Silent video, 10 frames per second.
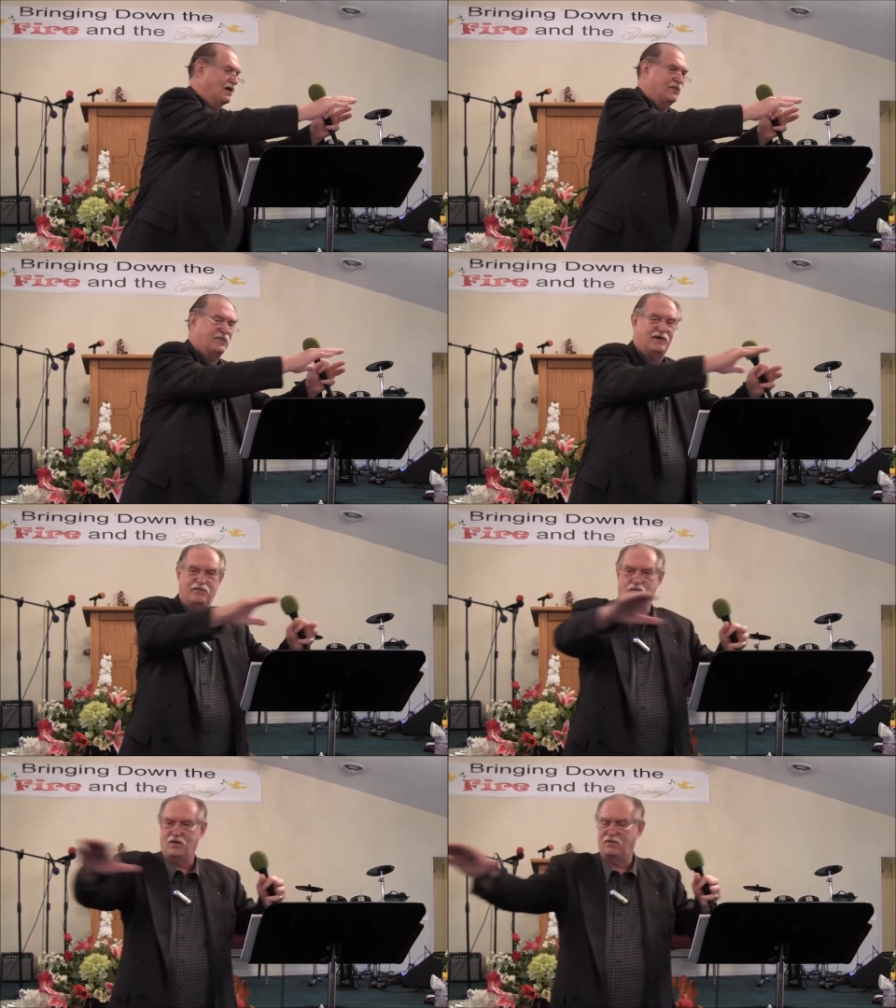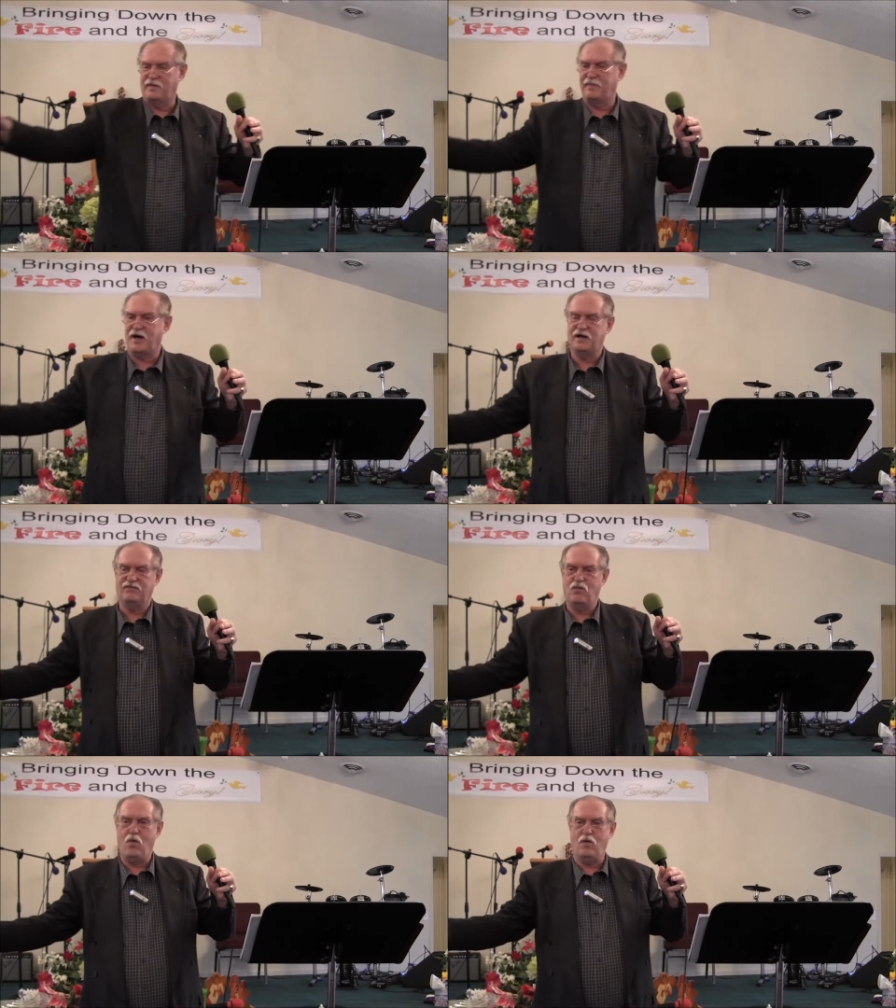a, a, a body
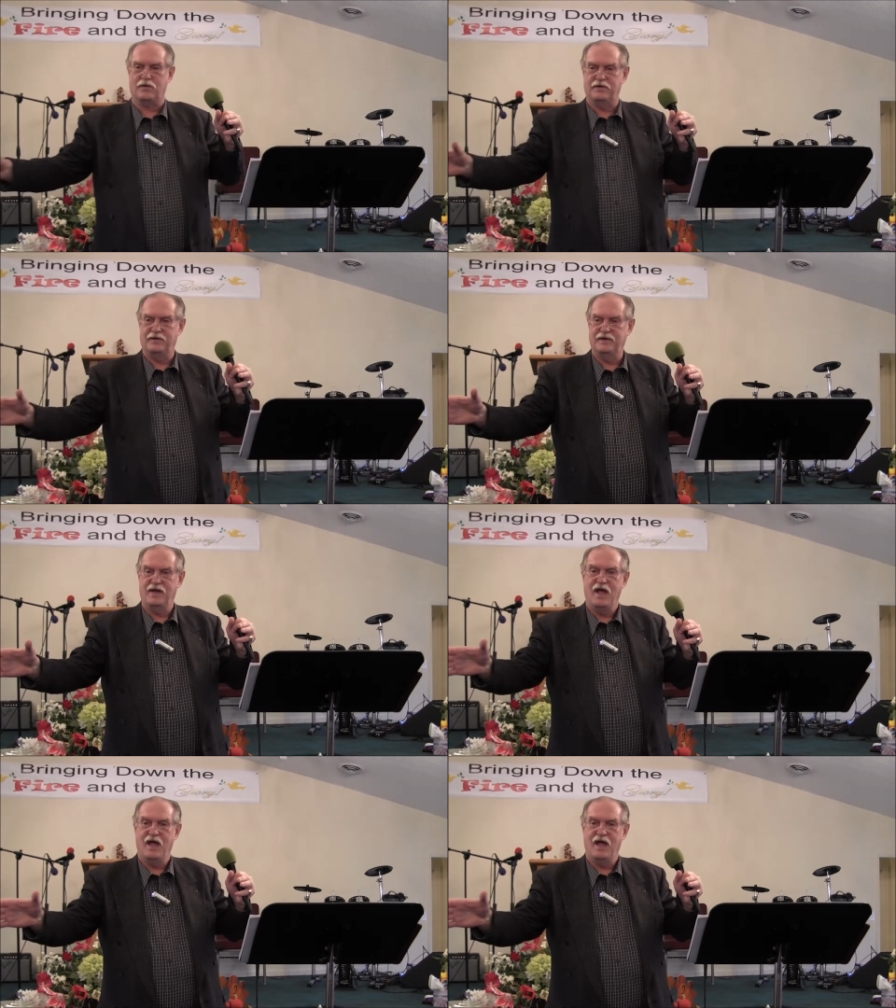of water